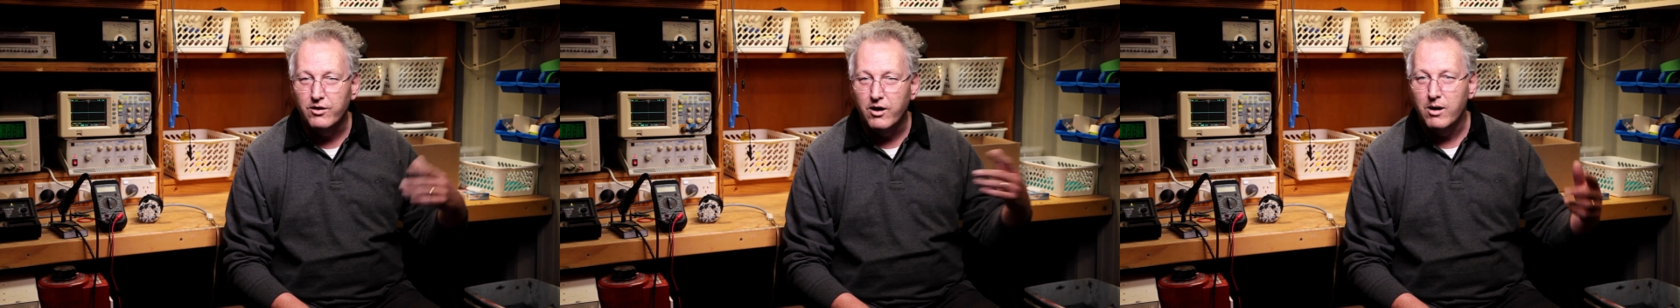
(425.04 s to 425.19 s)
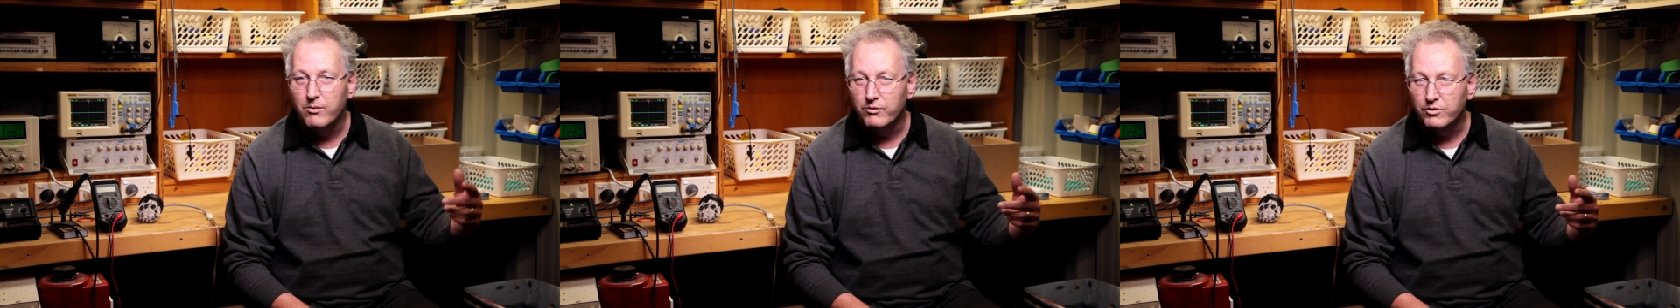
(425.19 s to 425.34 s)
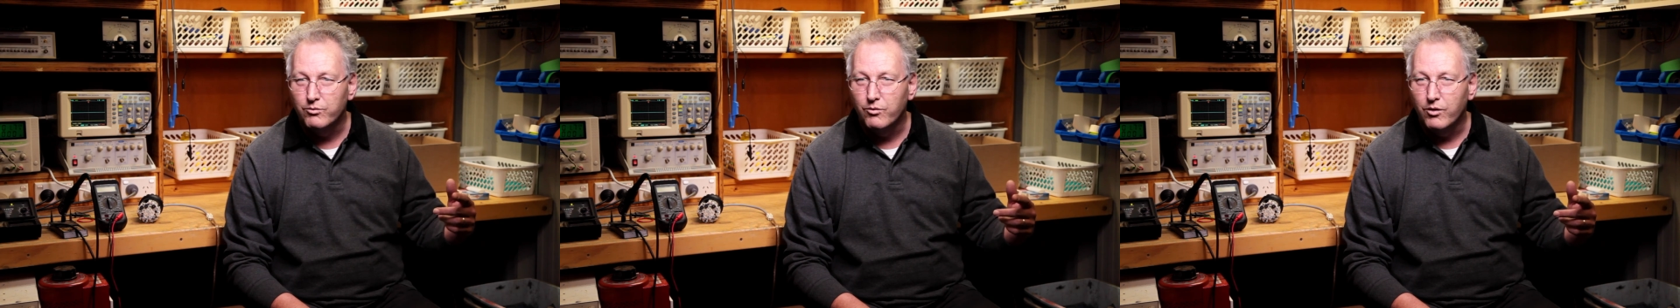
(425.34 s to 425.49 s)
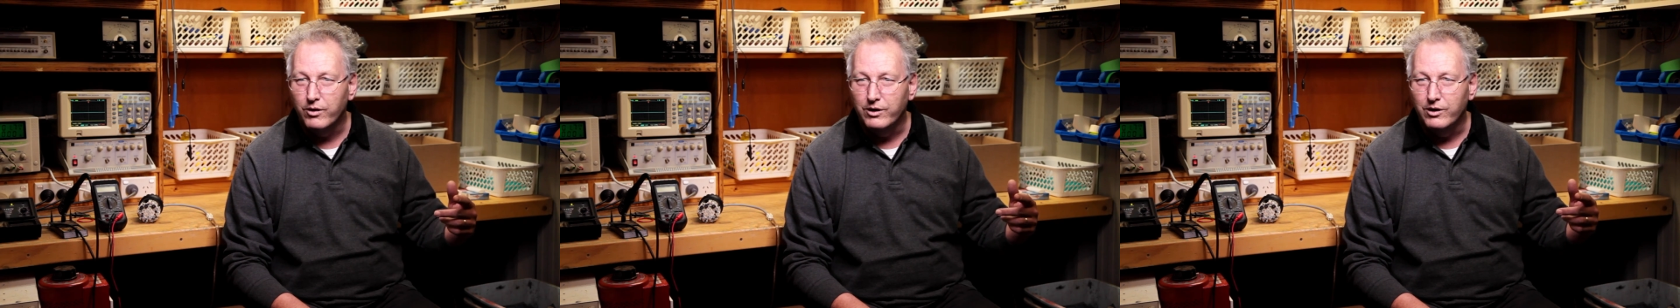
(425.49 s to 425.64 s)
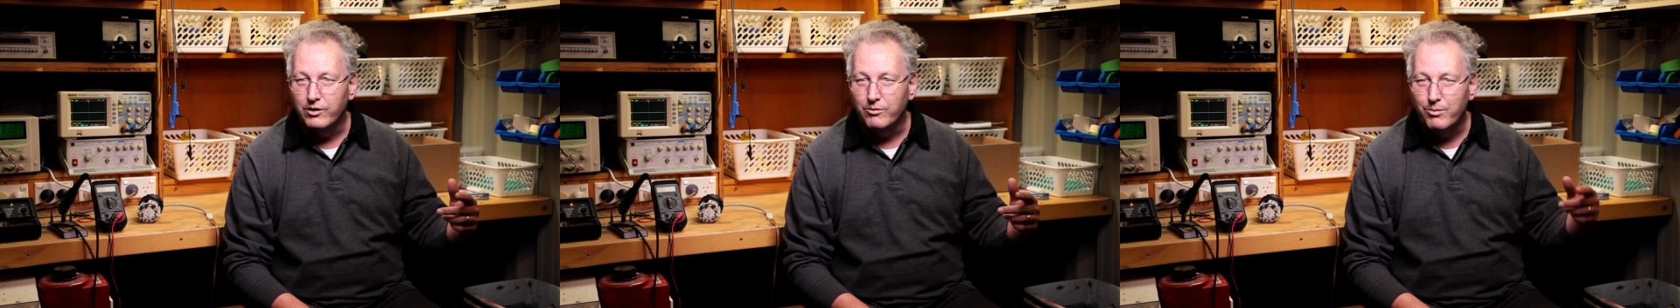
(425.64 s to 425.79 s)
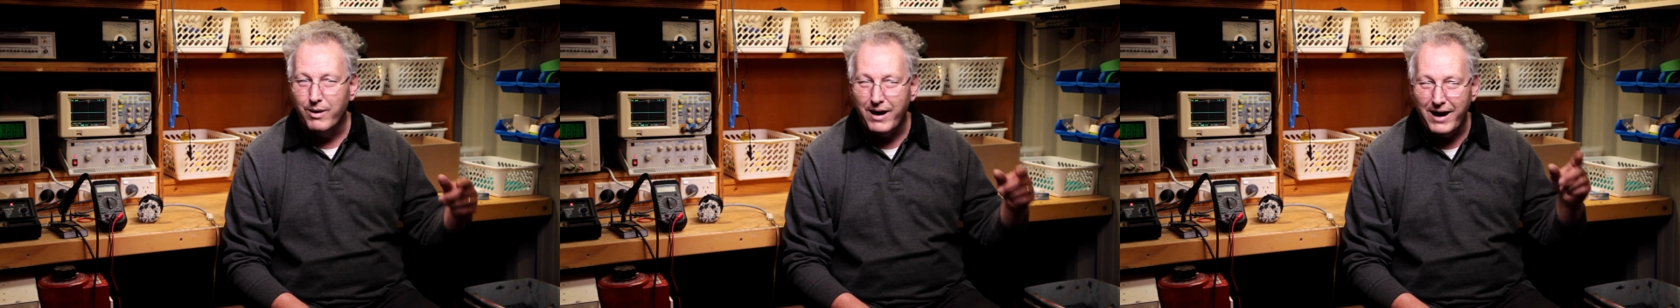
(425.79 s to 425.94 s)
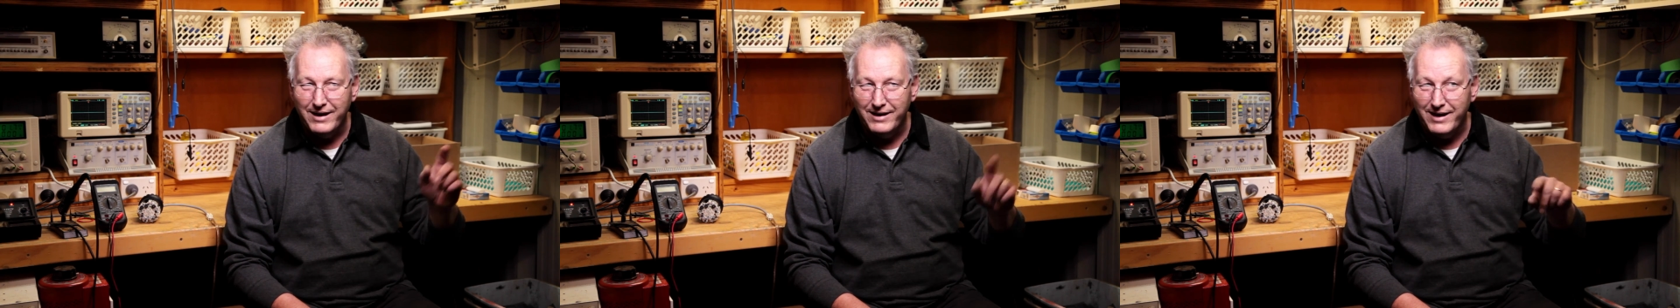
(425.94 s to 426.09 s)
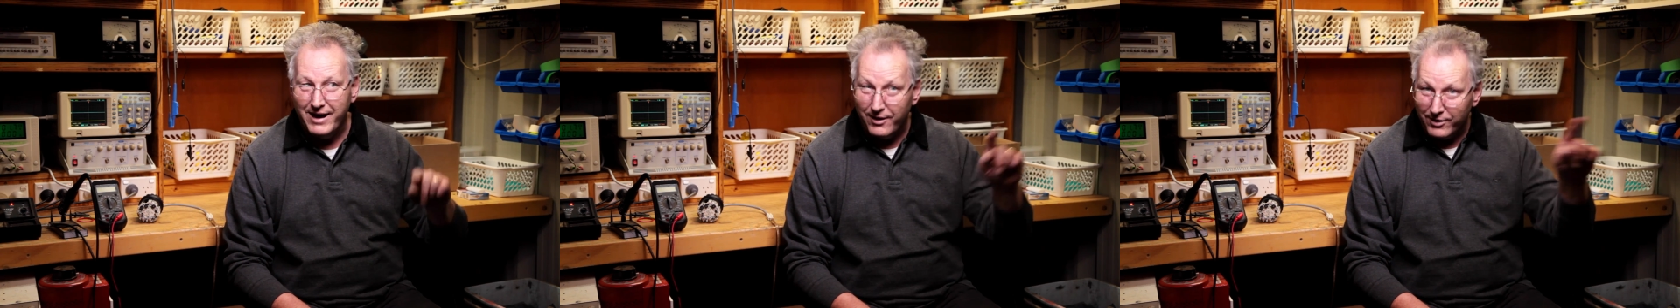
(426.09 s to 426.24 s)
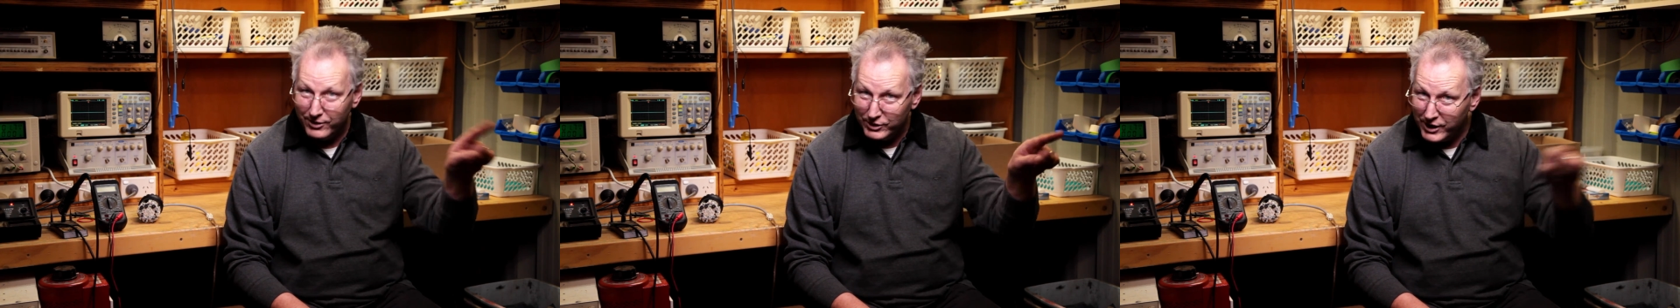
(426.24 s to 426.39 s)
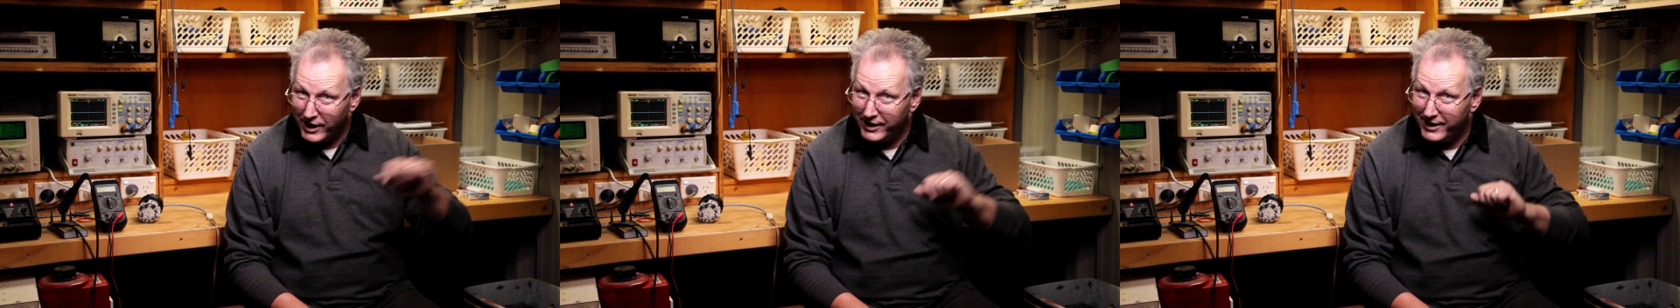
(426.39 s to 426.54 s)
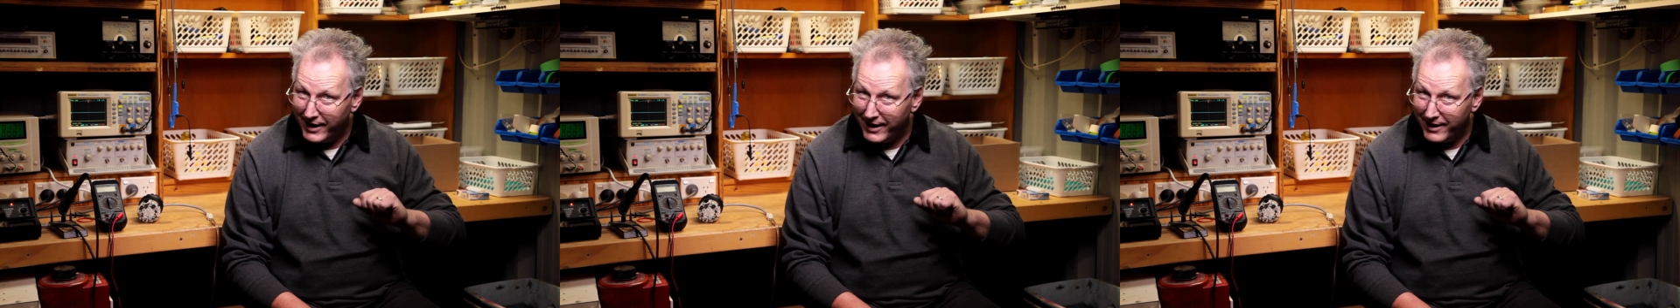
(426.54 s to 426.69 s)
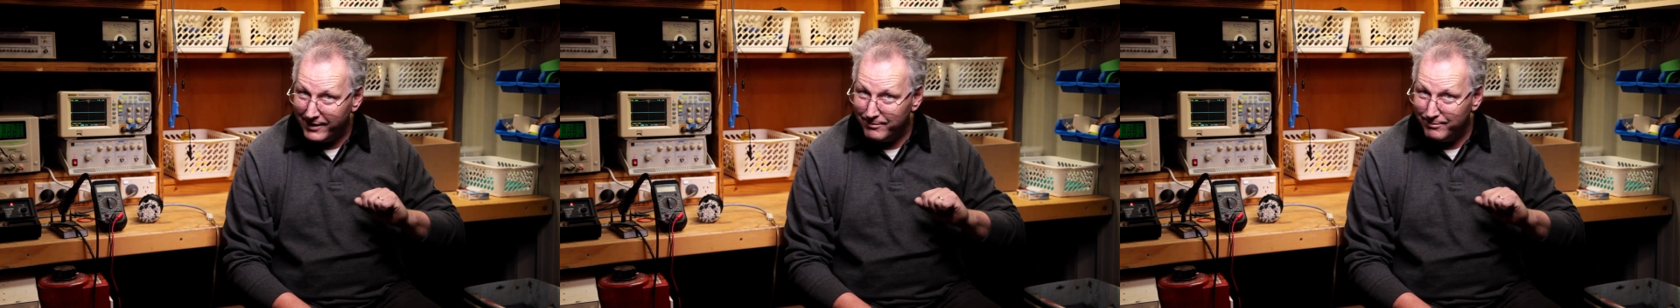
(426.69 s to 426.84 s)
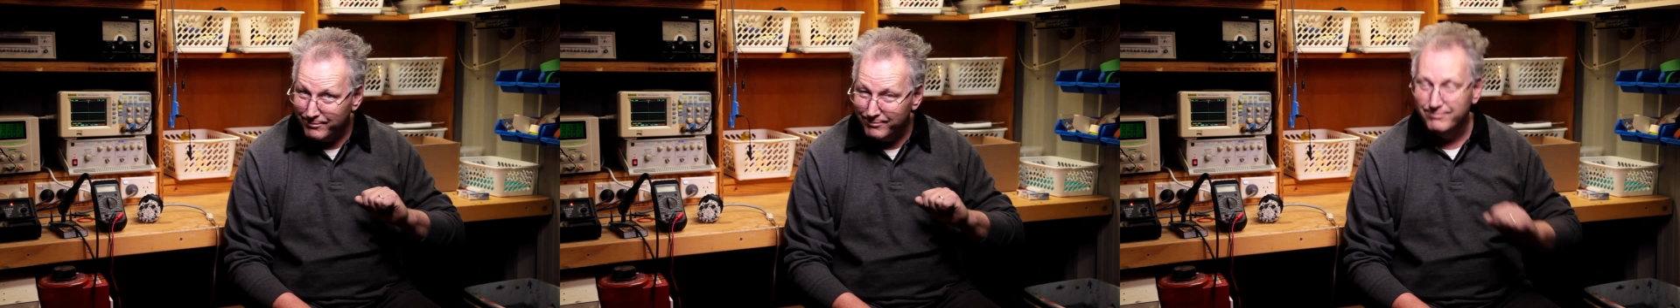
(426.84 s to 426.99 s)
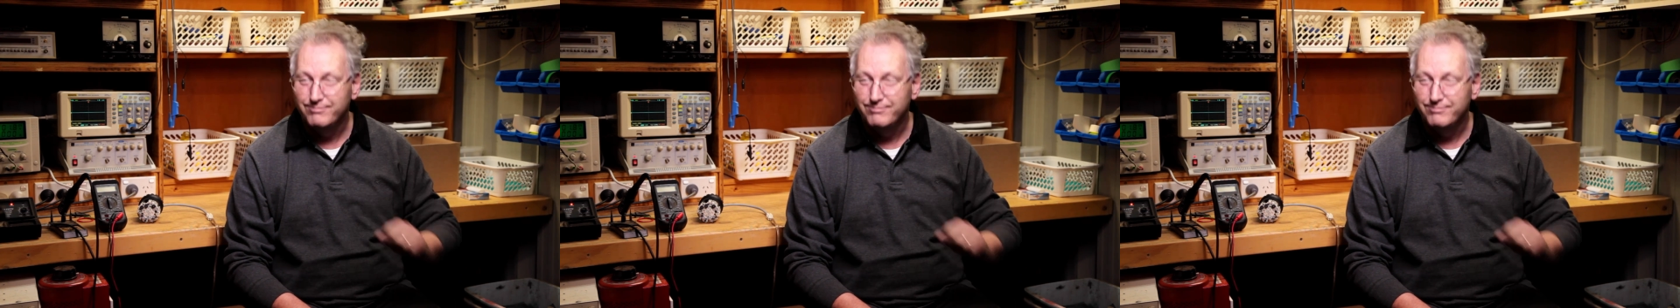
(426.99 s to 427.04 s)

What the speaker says: times what you'd pay down at the junkyard.